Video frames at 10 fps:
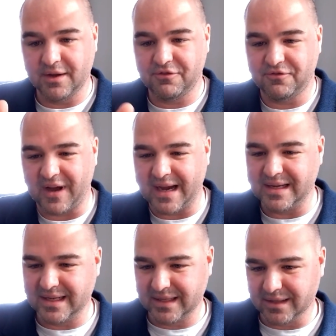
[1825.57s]

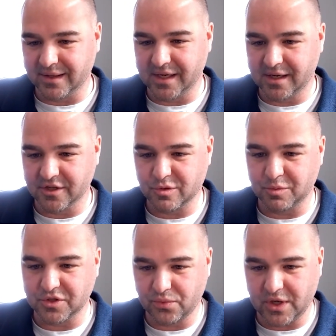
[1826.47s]
finding the linkage
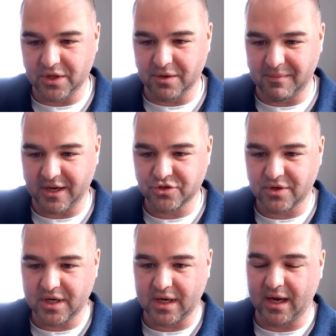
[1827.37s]
between the
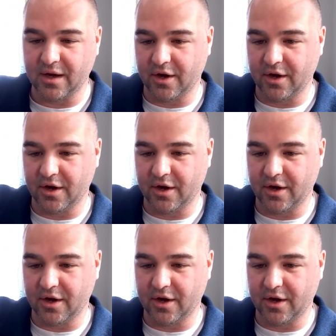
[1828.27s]
metric and